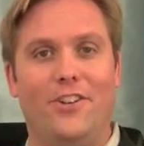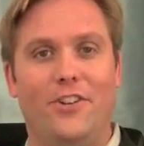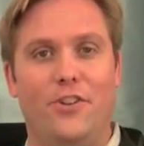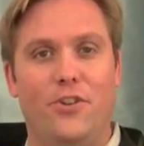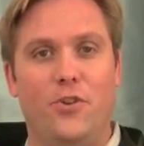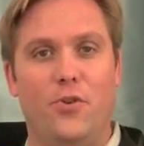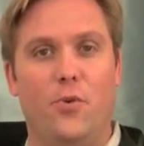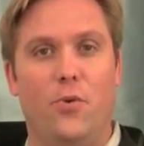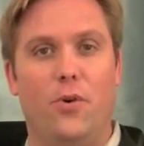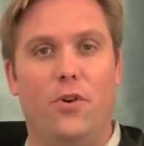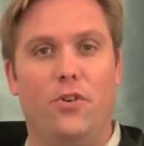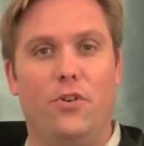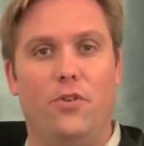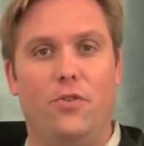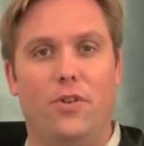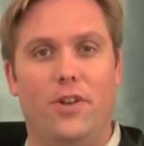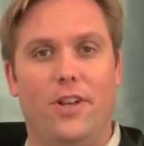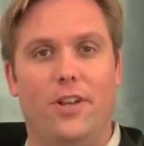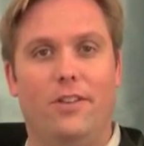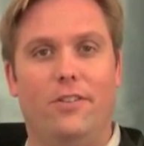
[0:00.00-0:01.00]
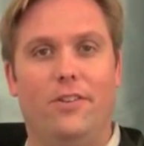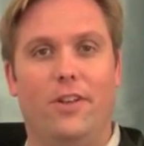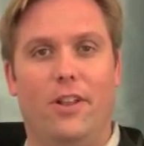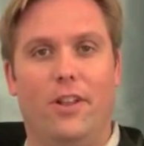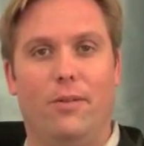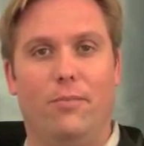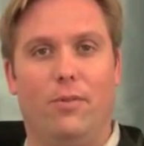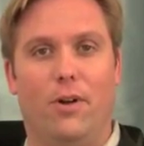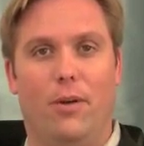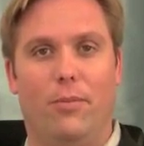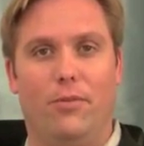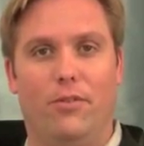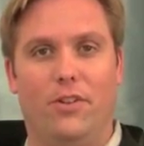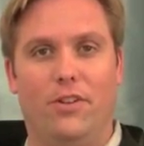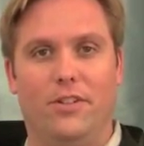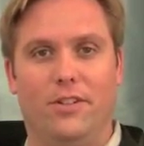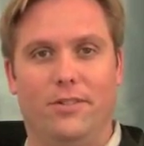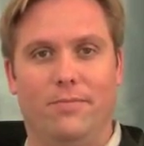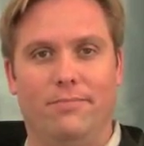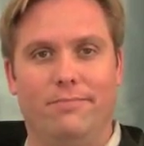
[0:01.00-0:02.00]
to your unique selling
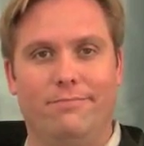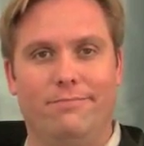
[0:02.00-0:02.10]
proposition,